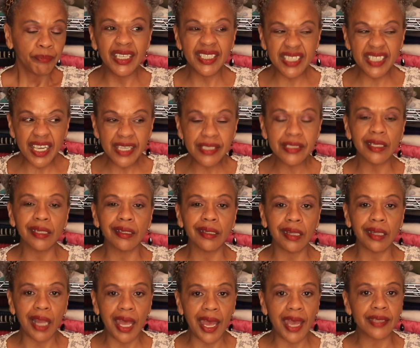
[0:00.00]
It takes a
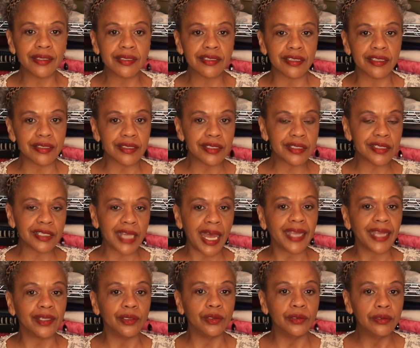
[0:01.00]
lot to
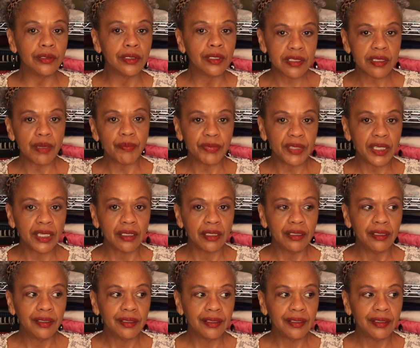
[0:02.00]
style something